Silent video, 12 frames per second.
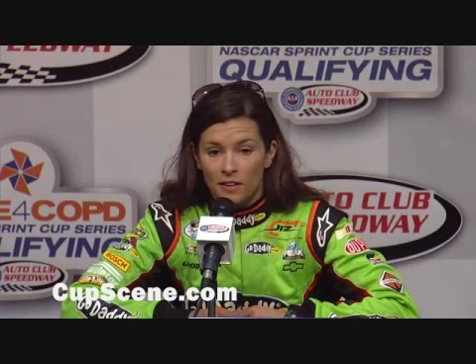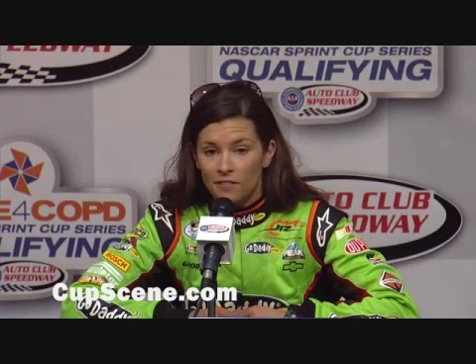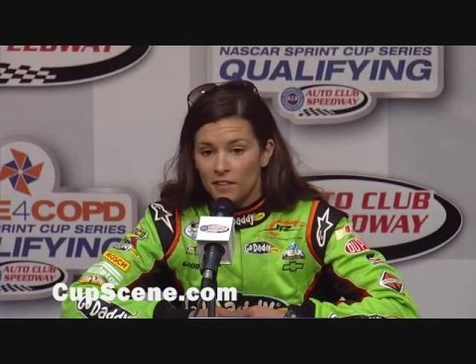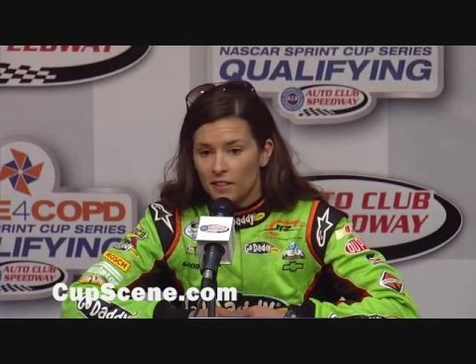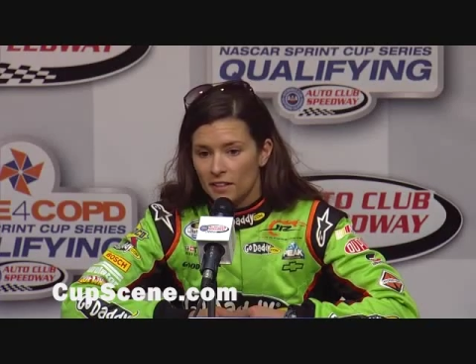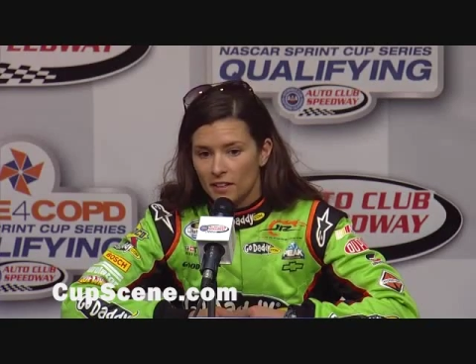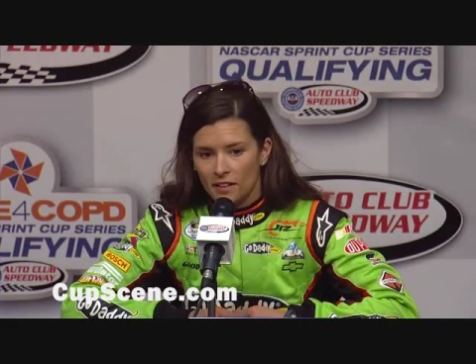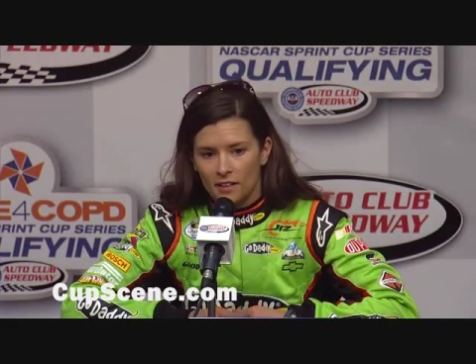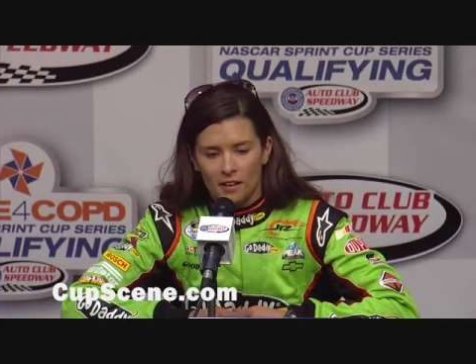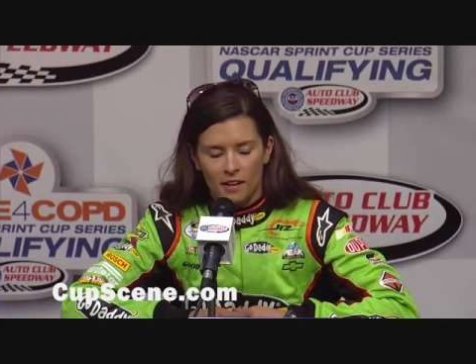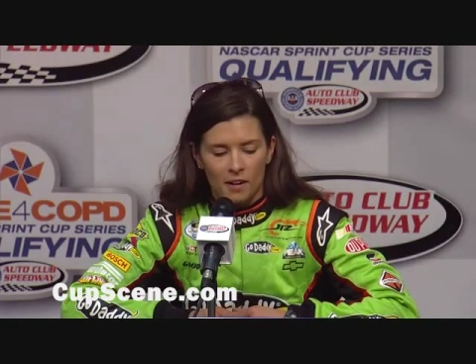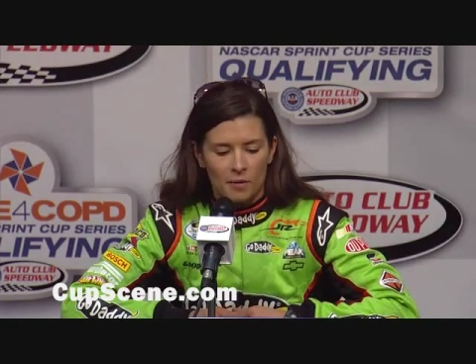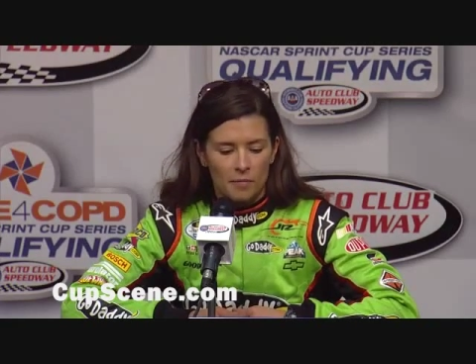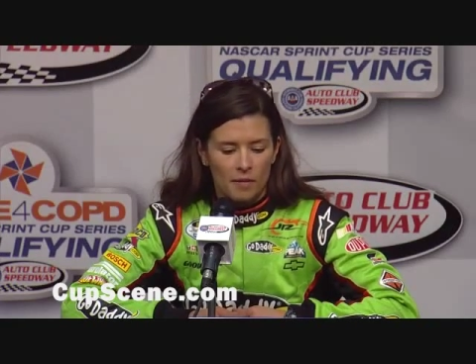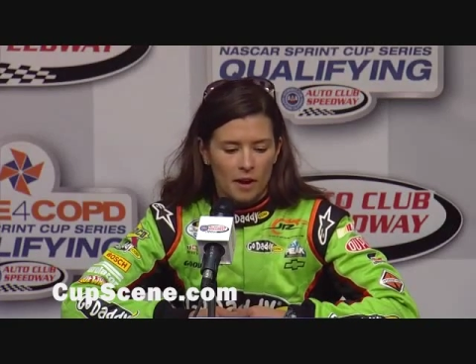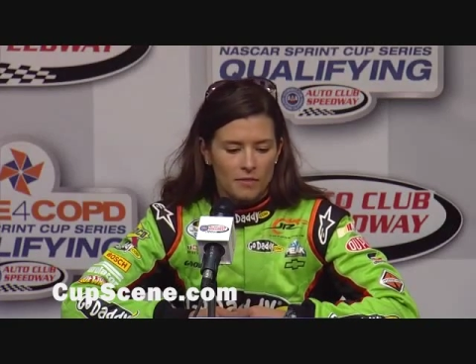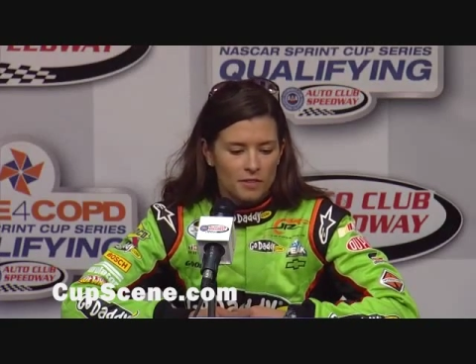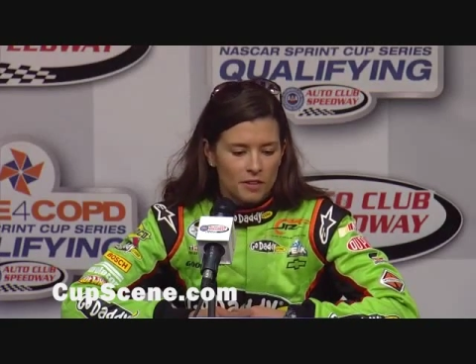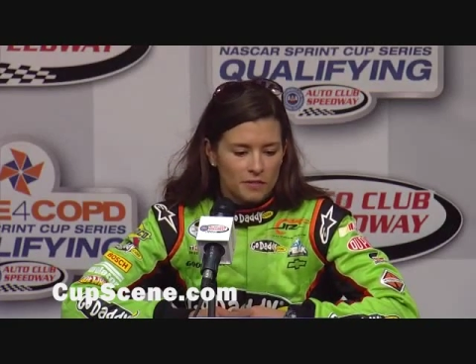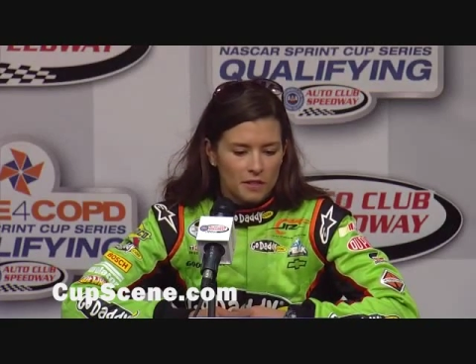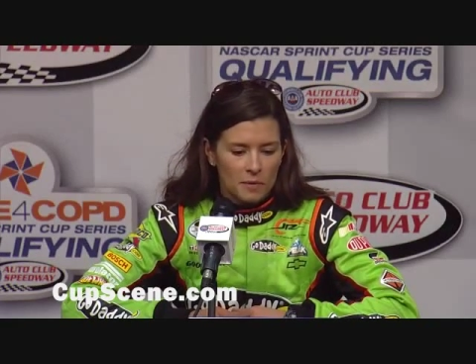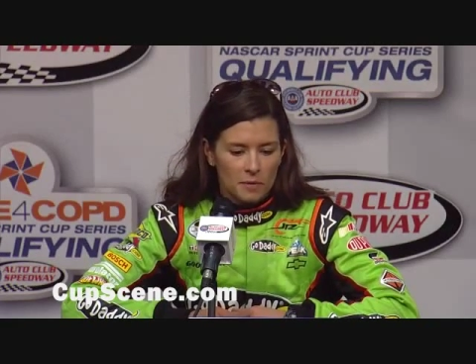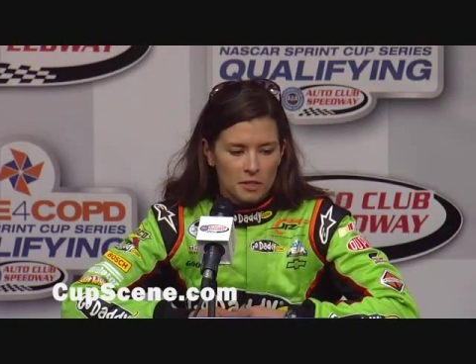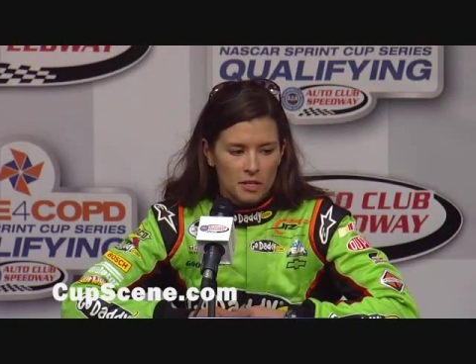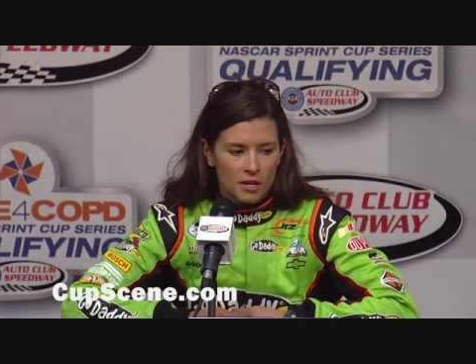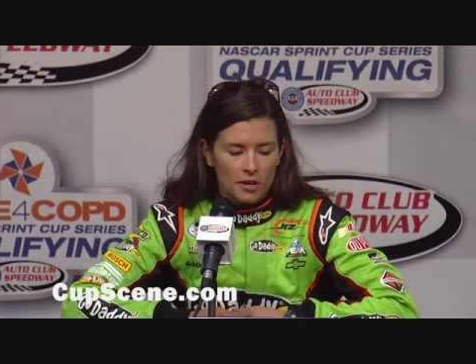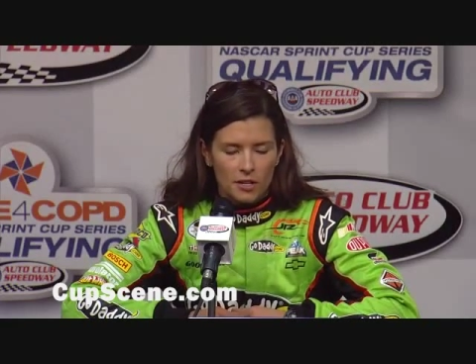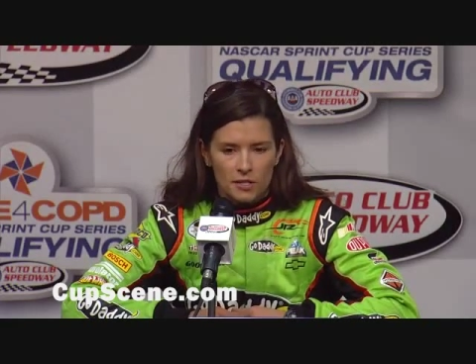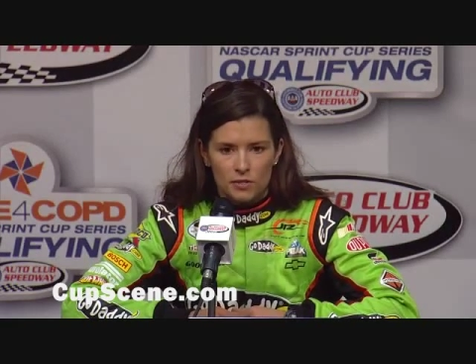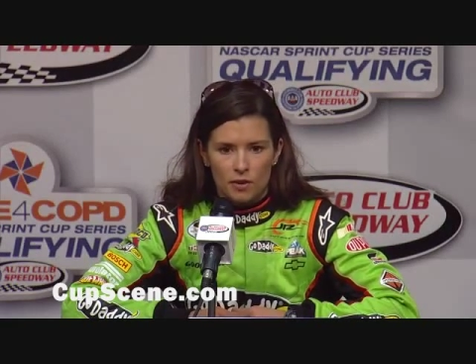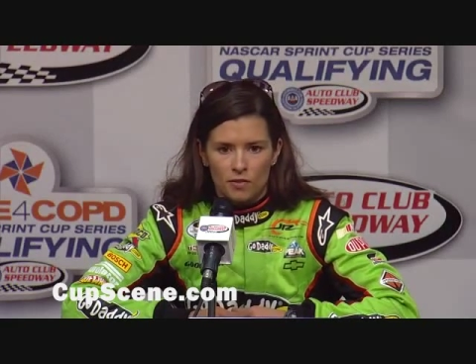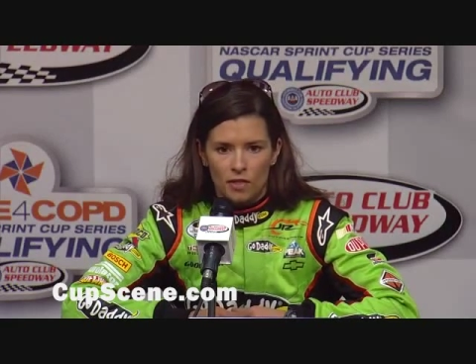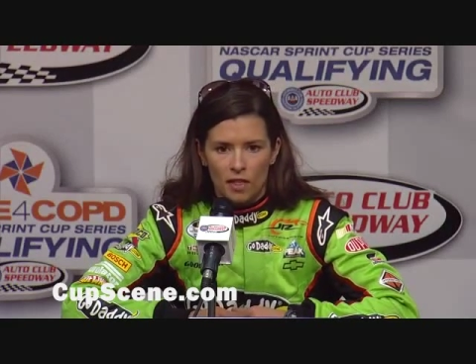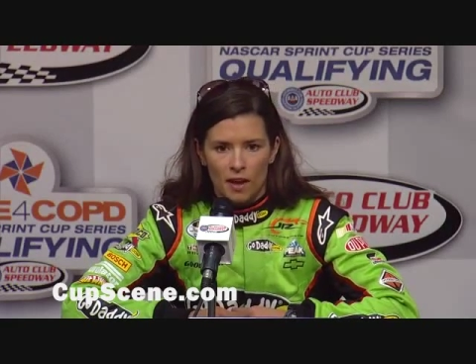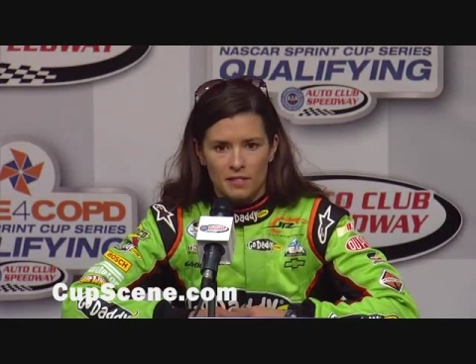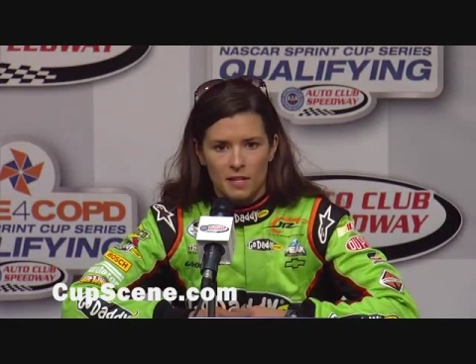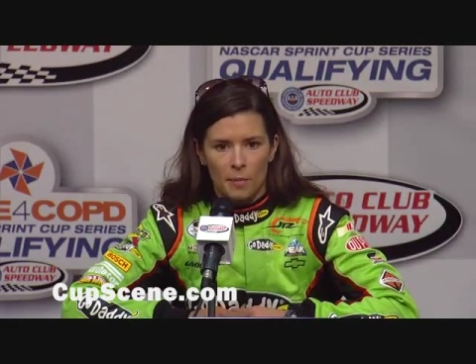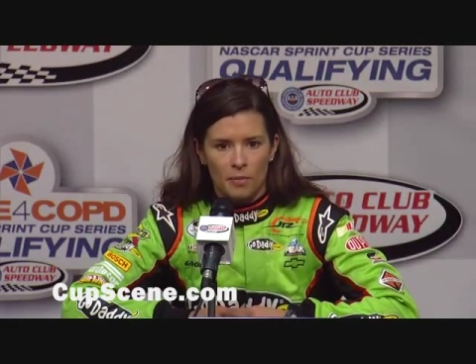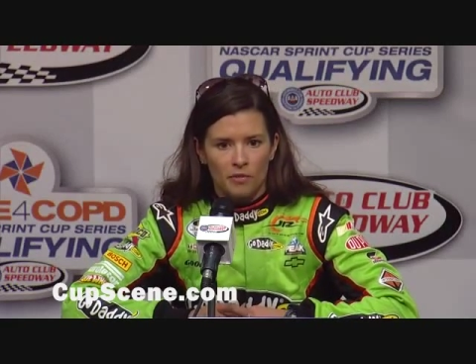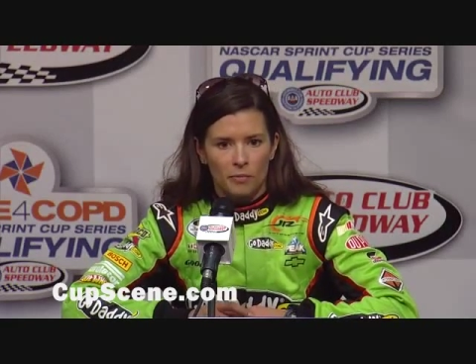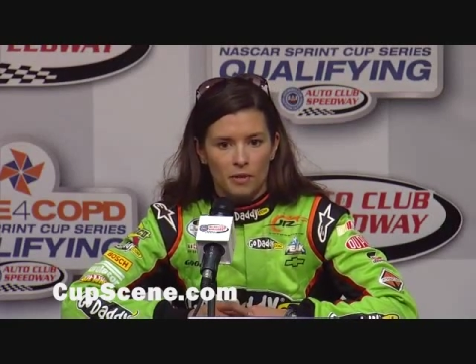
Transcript: definitely I've definitely been curious over the last couple